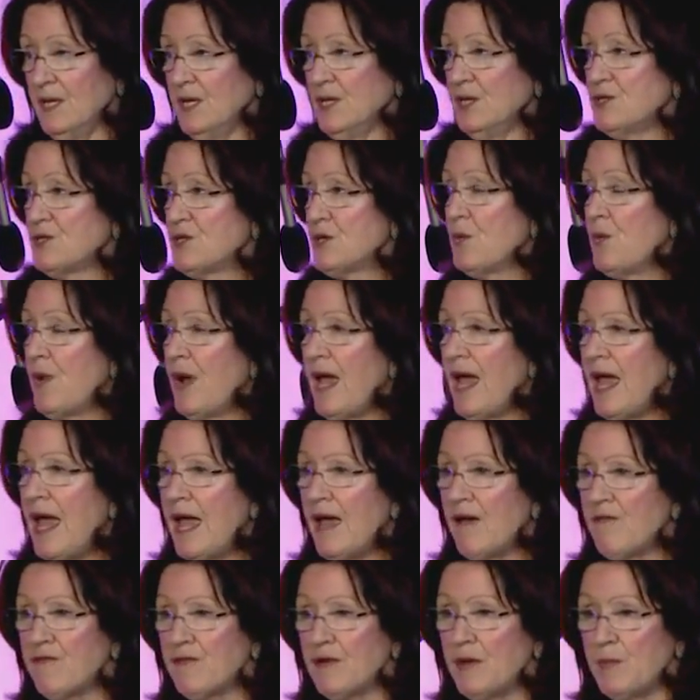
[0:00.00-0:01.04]
So
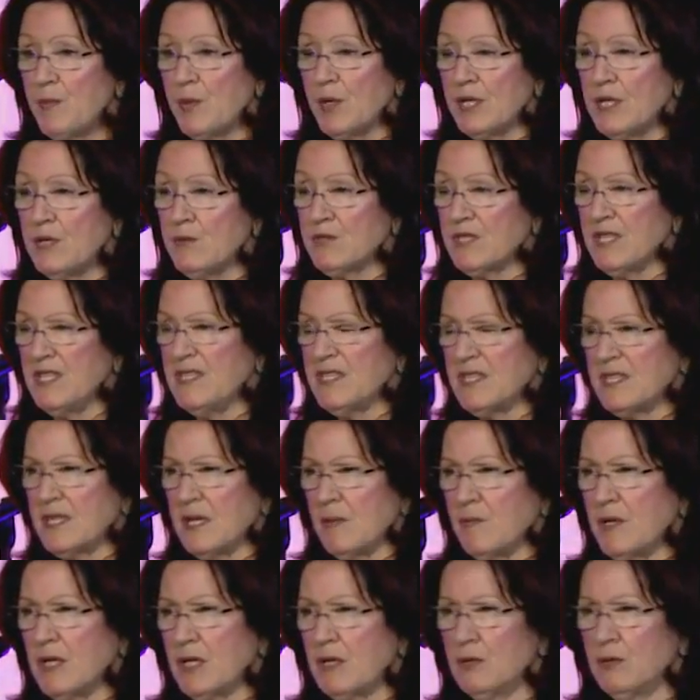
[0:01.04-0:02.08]
everybody was into
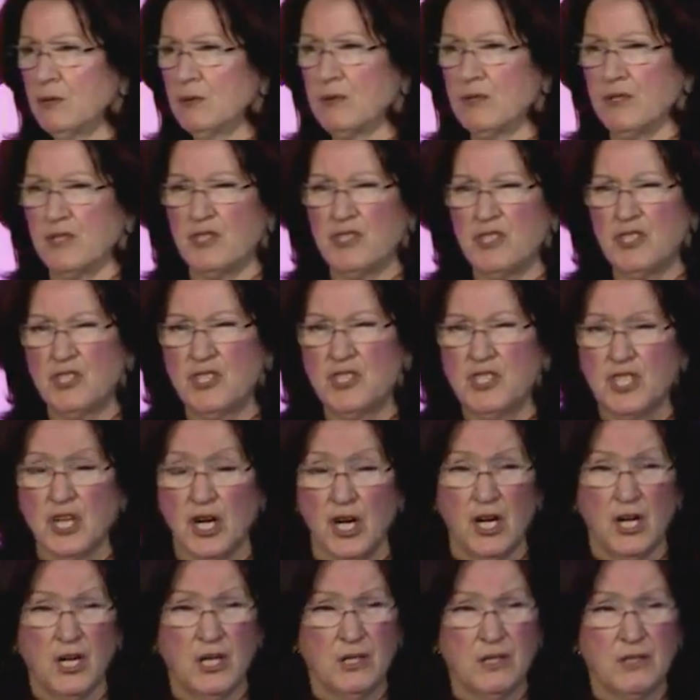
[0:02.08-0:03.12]
something called
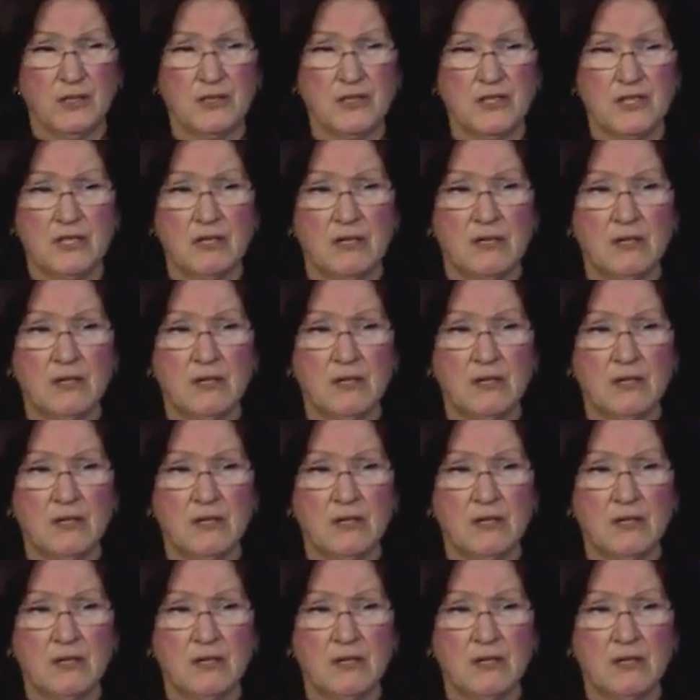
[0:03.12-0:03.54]
Gestalt,